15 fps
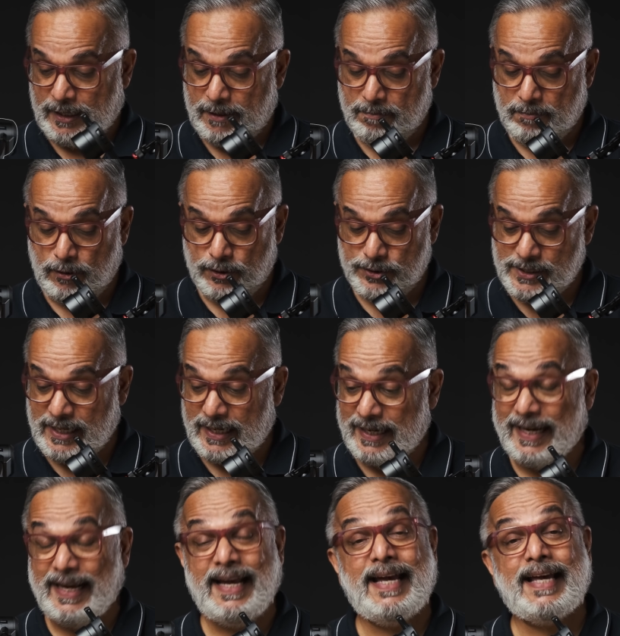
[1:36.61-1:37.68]
Moza
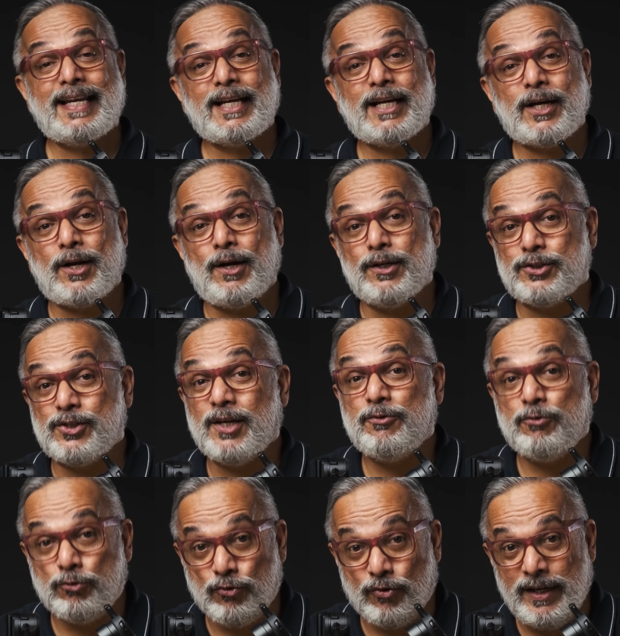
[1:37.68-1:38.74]
AirCross
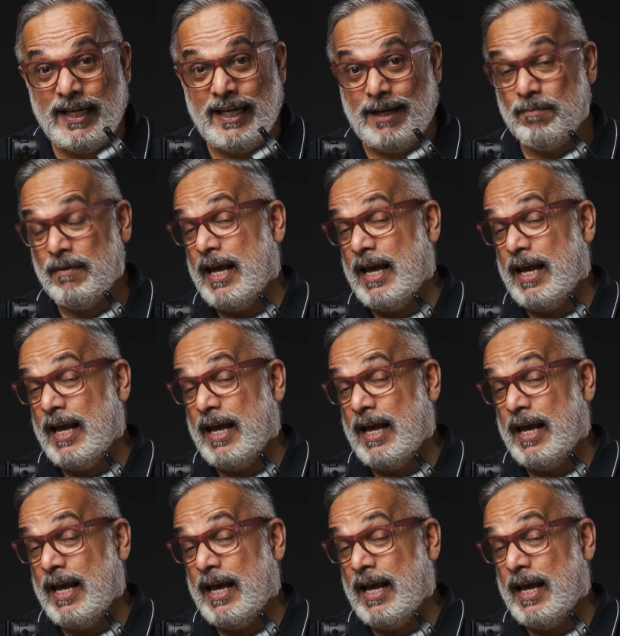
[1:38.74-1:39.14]
3,